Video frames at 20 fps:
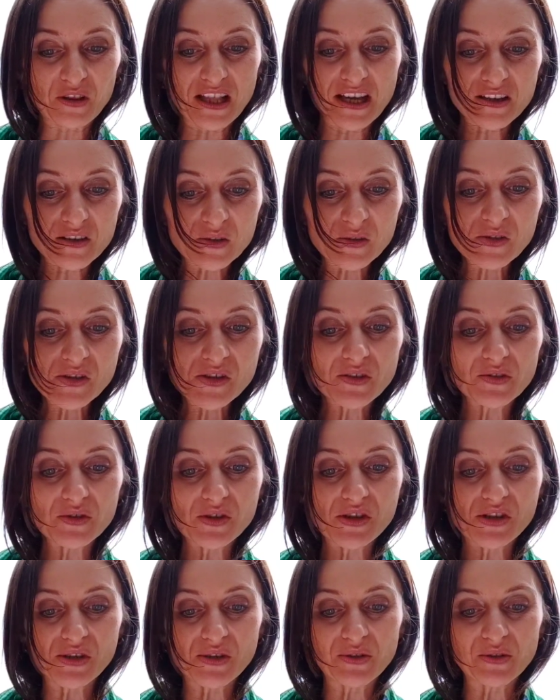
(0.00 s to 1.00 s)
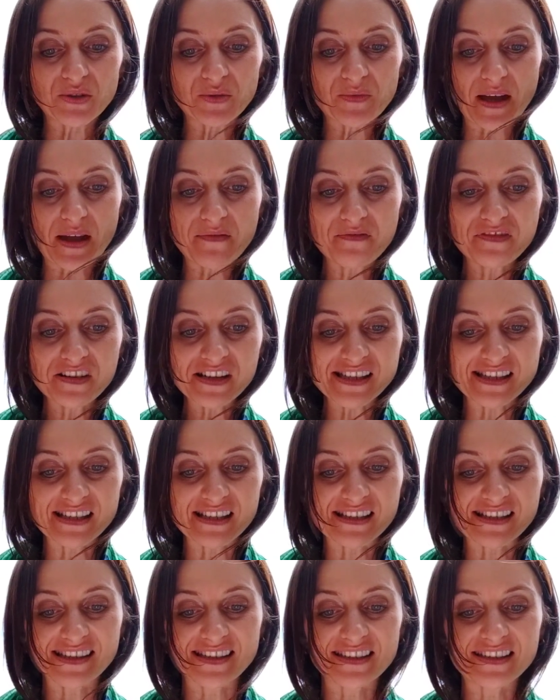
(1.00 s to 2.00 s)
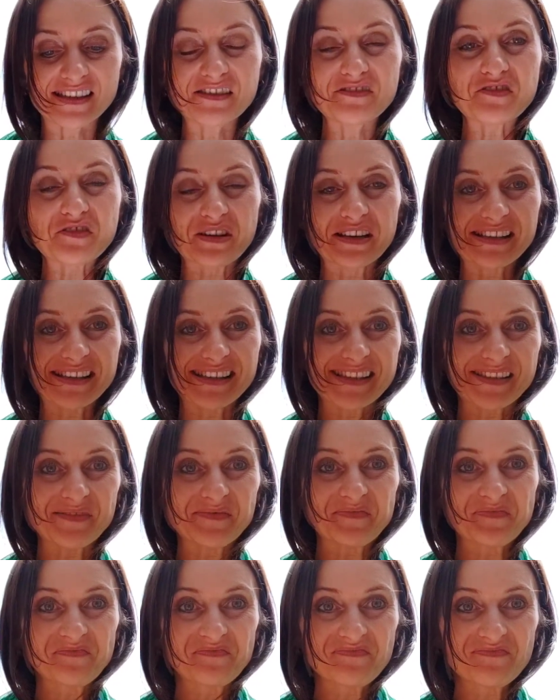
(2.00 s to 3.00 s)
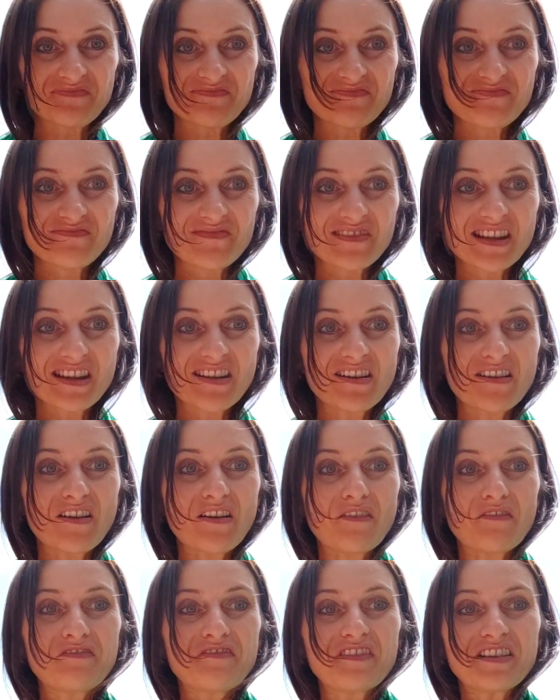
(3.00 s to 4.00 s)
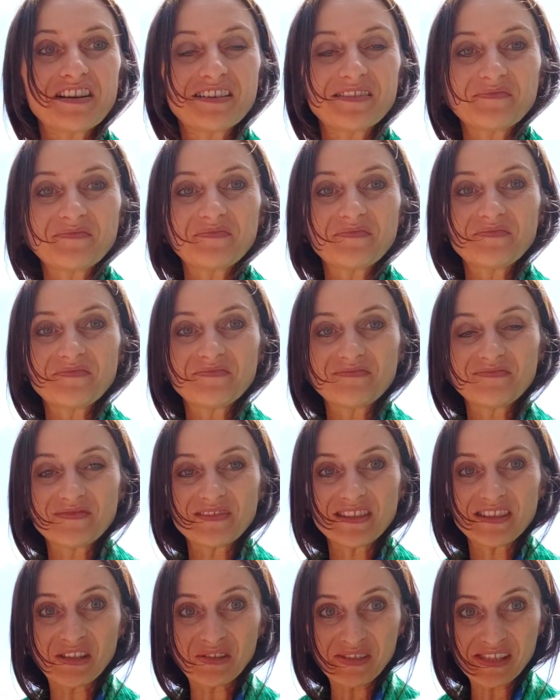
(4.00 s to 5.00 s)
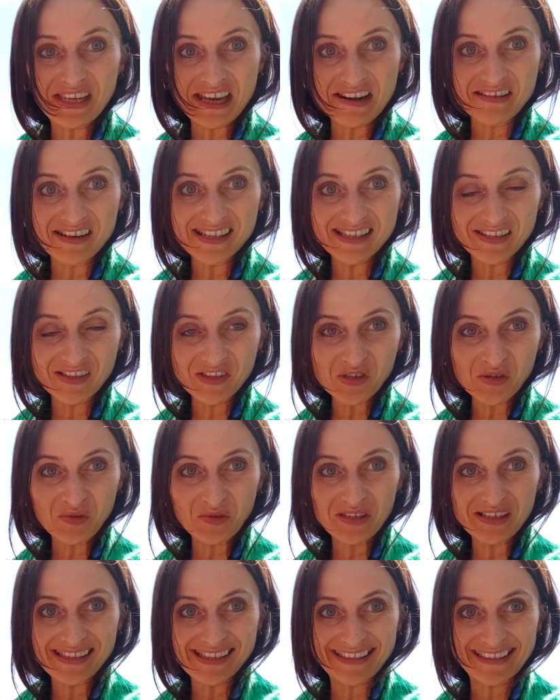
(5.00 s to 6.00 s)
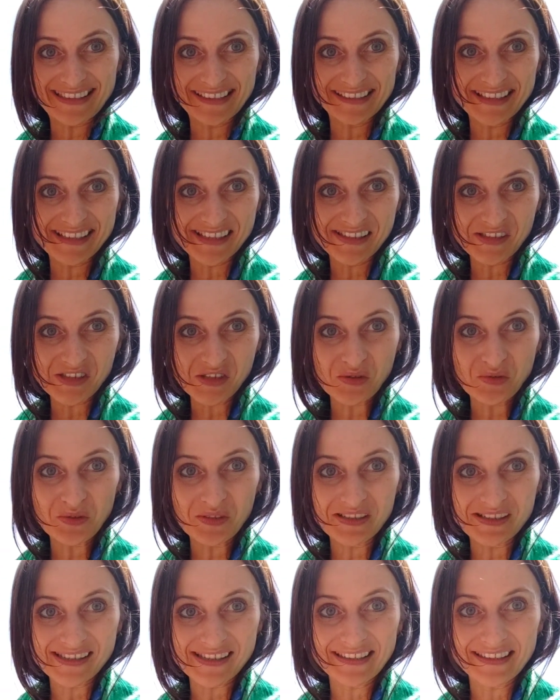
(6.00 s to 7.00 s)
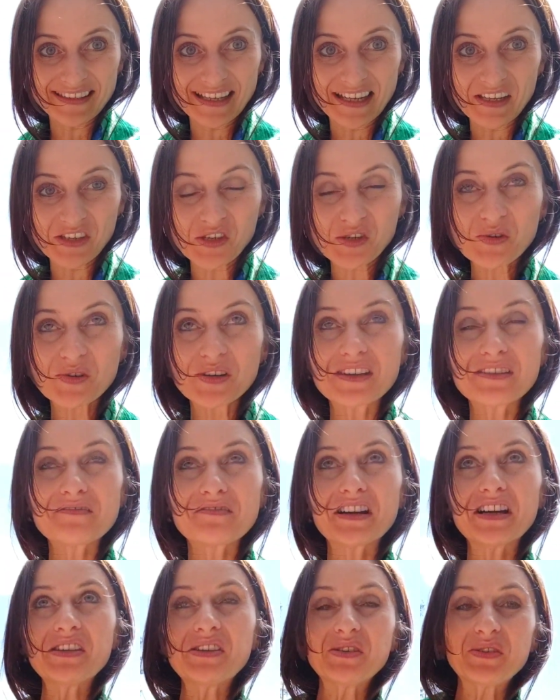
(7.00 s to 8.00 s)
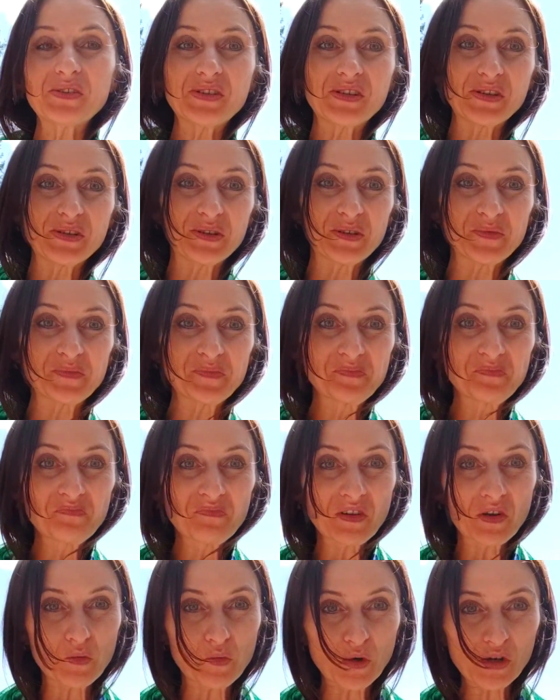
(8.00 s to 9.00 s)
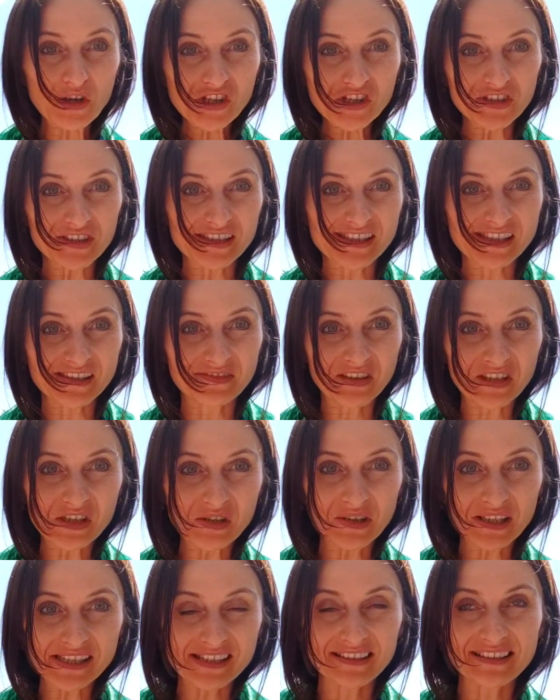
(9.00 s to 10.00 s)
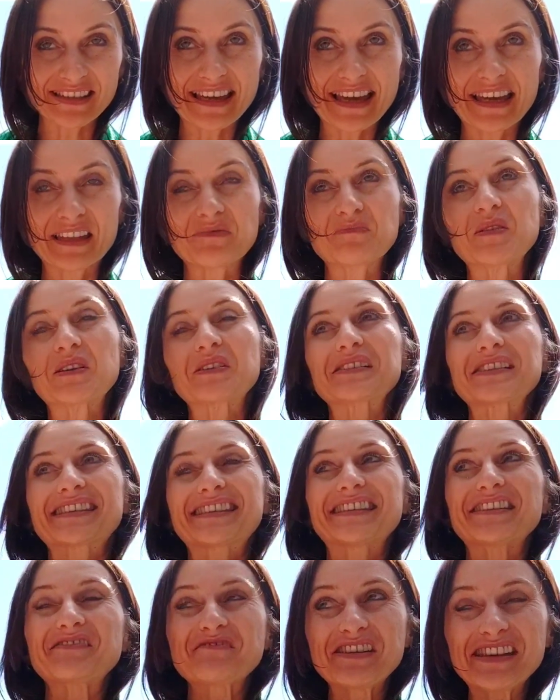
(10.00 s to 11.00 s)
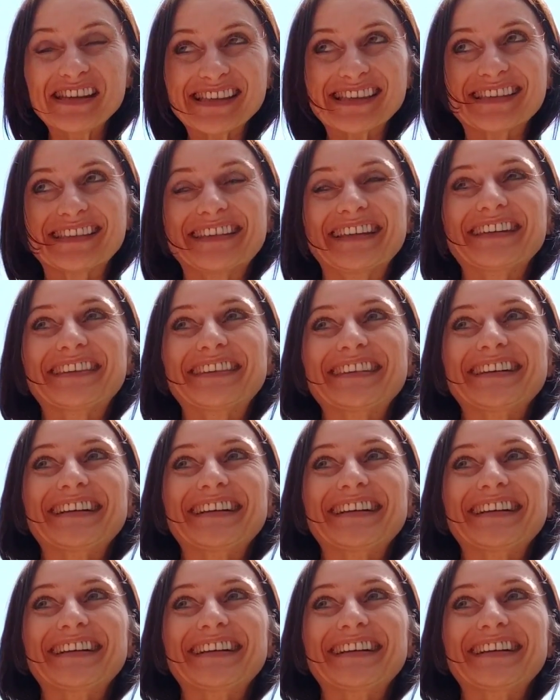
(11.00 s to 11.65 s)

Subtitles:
like also to emphasize the difference of doTERRA essential oils and other essential oils, and I truly invite you to watch this video until the end, because the reason that